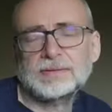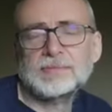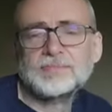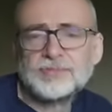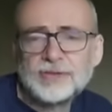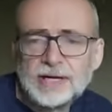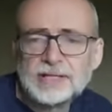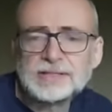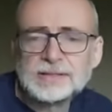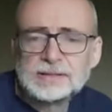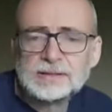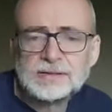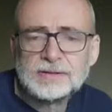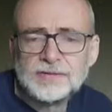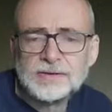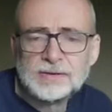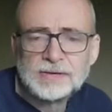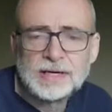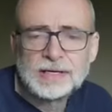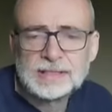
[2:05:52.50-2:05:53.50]
the president
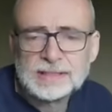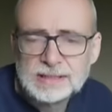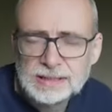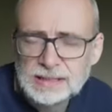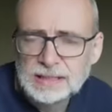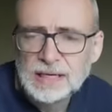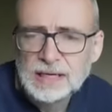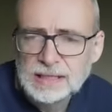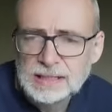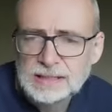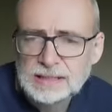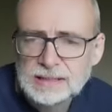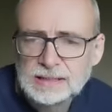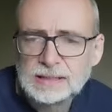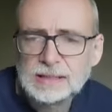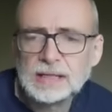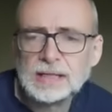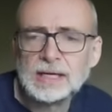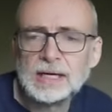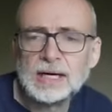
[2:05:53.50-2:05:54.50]
of the United
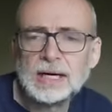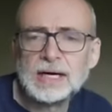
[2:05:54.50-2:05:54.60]
States.